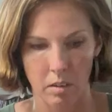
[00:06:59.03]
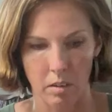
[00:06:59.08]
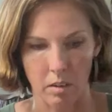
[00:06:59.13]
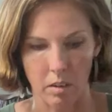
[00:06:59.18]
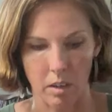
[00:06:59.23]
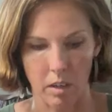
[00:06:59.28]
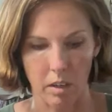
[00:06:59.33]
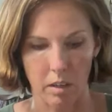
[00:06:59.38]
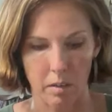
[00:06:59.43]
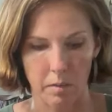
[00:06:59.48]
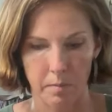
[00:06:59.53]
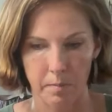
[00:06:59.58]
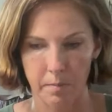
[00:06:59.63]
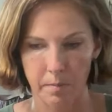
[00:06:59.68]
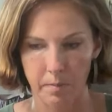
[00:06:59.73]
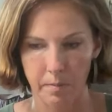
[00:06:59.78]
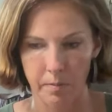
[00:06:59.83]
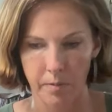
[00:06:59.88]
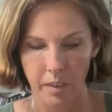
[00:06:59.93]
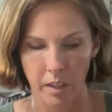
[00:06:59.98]
All right.
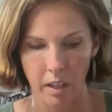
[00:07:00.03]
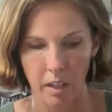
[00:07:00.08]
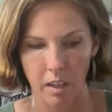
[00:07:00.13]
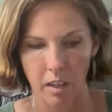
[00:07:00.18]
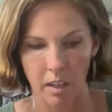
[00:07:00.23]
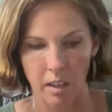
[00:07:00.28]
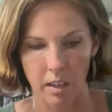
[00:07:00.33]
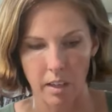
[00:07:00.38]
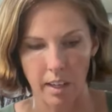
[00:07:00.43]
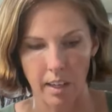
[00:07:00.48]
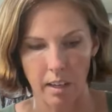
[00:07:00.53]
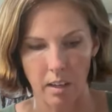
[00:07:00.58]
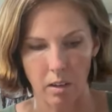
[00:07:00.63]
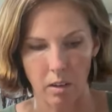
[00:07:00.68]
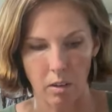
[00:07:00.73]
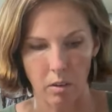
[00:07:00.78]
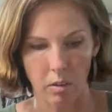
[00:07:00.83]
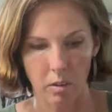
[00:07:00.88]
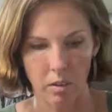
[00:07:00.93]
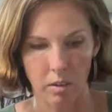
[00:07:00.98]

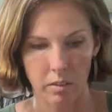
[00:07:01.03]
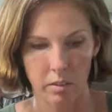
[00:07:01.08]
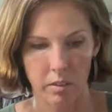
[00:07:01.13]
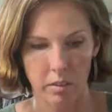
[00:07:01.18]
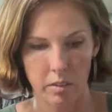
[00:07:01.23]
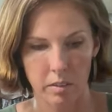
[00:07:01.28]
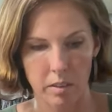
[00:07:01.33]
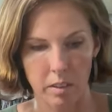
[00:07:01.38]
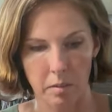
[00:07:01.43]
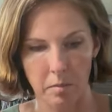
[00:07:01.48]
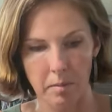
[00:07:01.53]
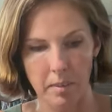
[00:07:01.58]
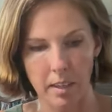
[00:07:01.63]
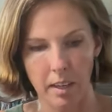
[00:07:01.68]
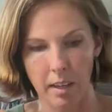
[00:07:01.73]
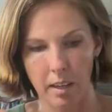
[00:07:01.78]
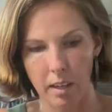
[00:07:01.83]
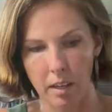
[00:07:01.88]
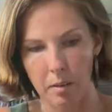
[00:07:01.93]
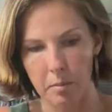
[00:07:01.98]
Now,
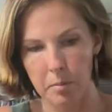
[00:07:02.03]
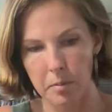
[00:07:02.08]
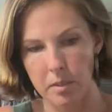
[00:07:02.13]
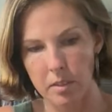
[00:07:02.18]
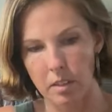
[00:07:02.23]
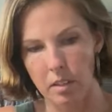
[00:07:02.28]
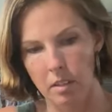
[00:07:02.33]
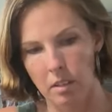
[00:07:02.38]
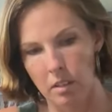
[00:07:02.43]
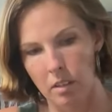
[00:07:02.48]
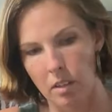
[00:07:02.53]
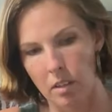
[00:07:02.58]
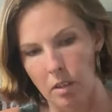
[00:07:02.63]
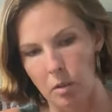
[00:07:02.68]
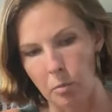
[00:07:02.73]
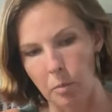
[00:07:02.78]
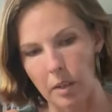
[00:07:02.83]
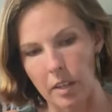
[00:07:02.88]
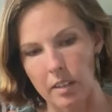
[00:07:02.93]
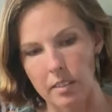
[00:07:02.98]
sometimes,
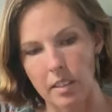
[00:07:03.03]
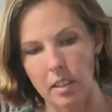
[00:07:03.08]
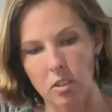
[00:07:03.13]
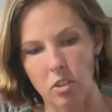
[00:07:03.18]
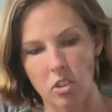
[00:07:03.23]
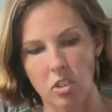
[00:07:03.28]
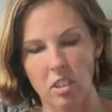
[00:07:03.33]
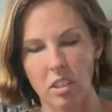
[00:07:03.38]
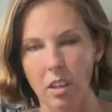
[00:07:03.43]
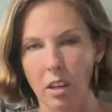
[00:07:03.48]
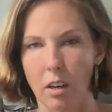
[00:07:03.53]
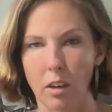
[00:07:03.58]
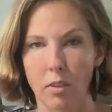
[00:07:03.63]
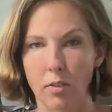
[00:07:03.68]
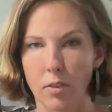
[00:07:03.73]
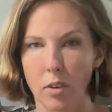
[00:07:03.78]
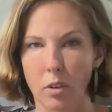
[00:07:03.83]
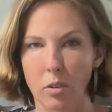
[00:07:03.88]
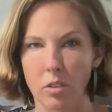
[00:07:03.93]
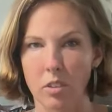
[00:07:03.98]
because I just kind of
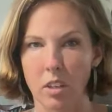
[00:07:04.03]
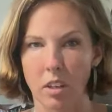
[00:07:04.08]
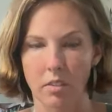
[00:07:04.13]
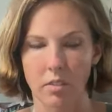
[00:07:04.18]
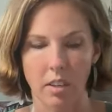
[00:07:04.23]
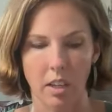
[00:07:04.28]
throw stuff